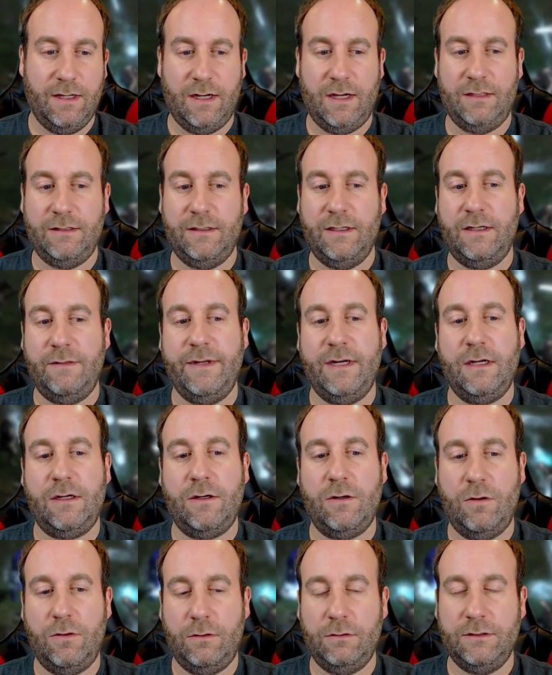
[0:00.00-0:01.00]
A little bit of
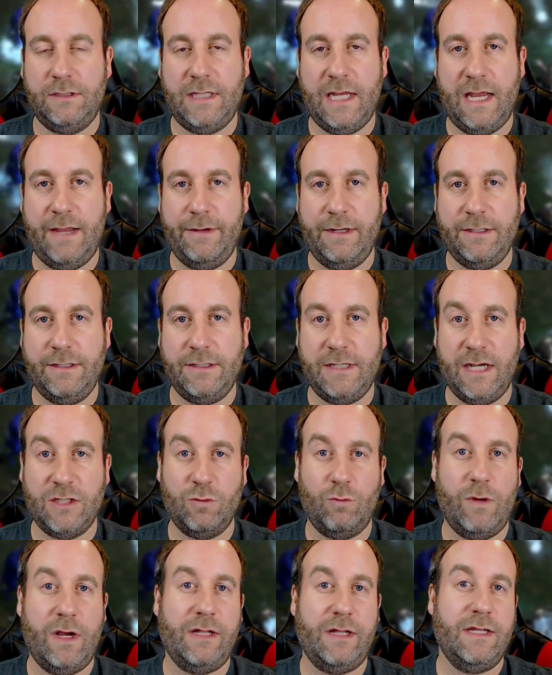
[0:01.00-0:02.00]
cold damage,
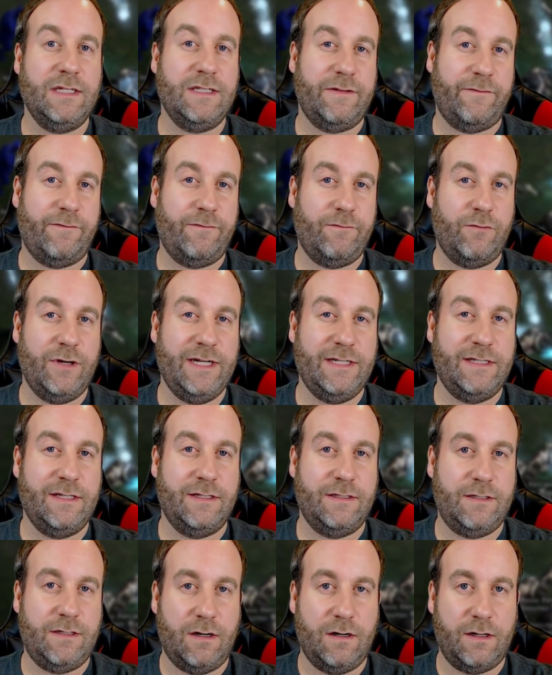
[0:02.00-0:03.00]
as well as
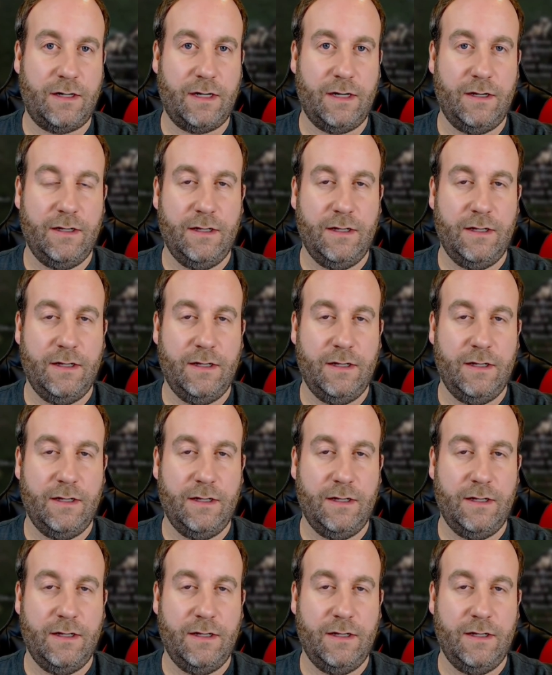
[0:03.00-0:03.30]
freezes target.